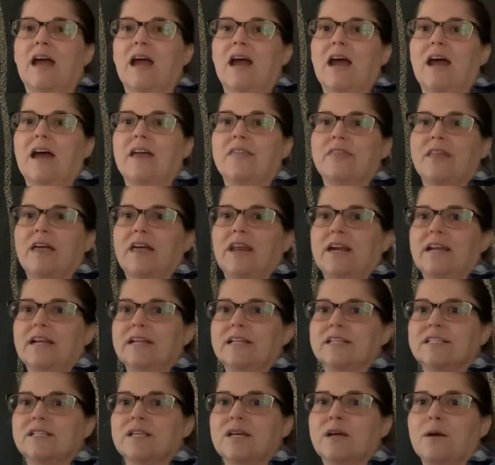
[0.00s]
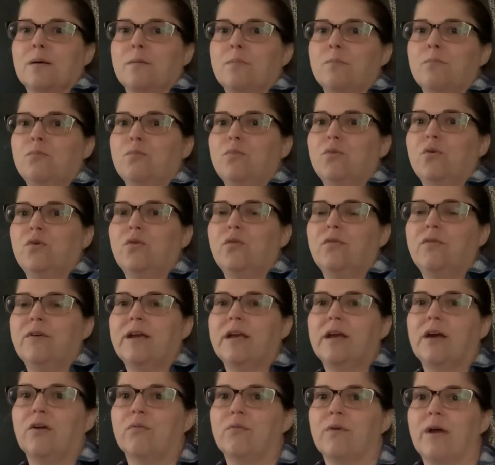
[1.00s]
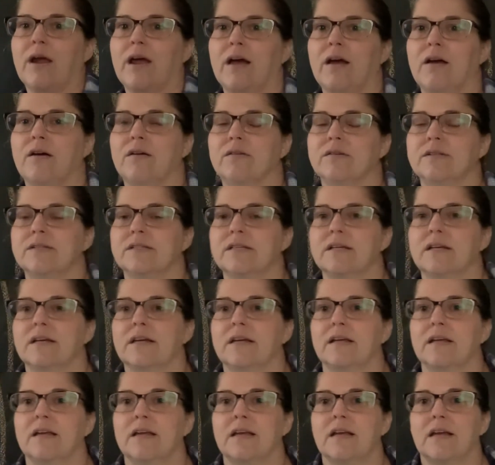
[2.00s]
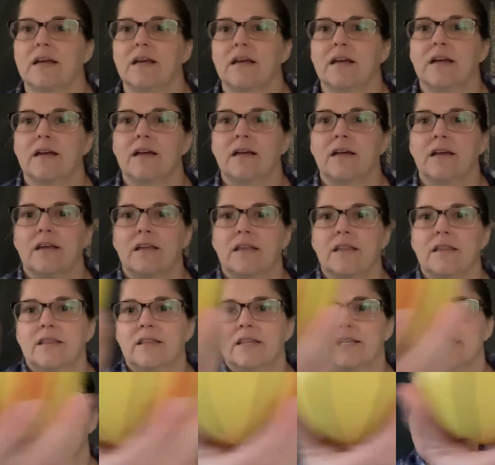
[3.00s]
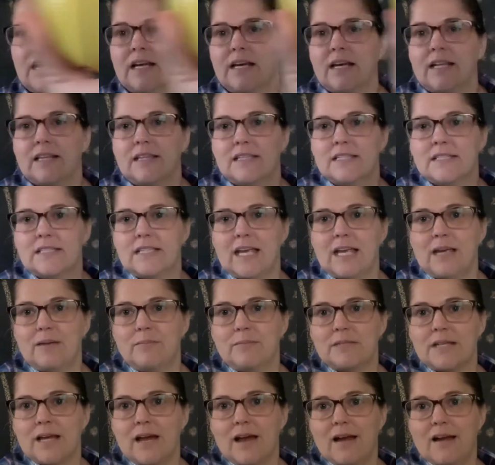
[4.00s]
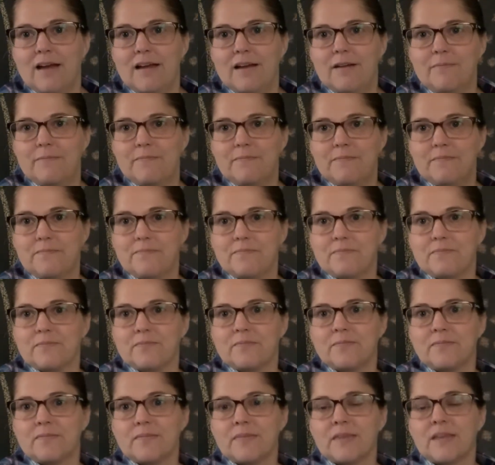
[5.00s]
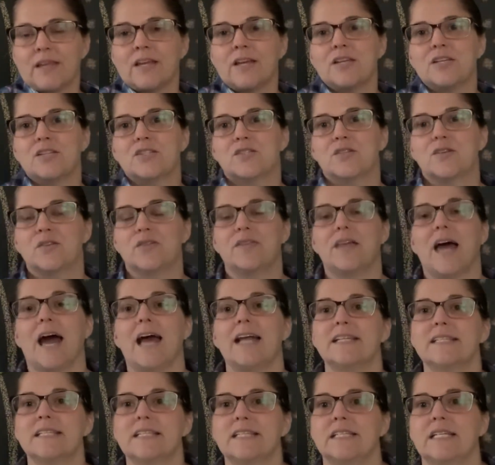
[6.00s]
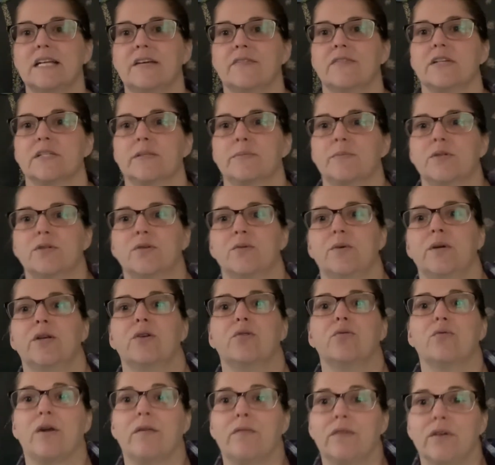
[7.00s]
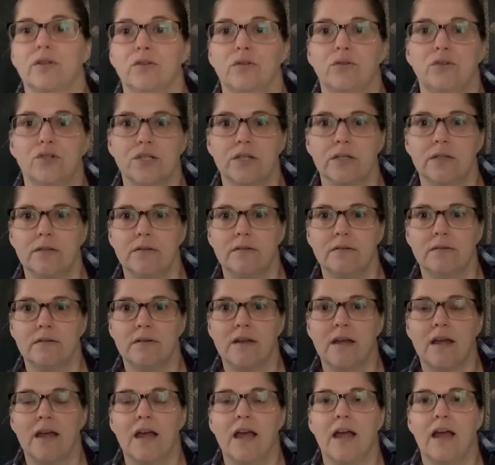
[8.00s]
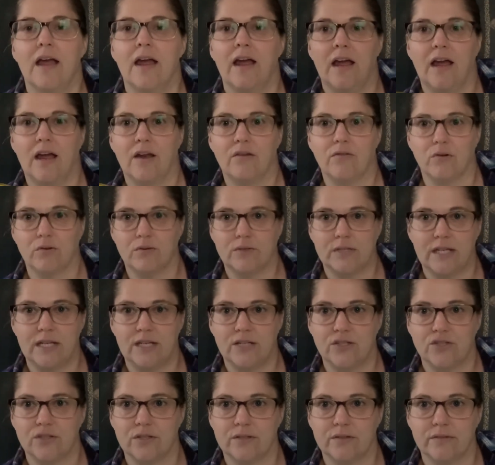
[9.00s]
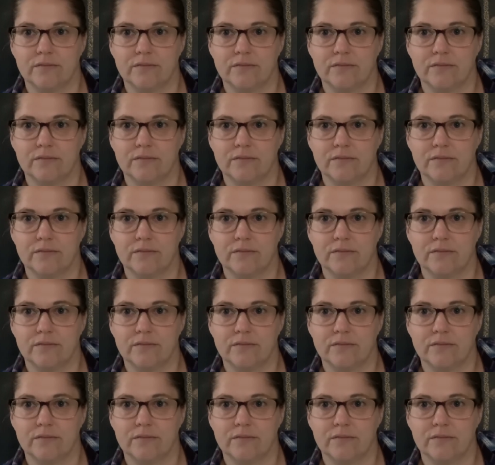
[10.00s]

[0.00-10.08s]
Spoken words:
and then it's moving around the sun at the same time. So that's the difference between revolution and rotation.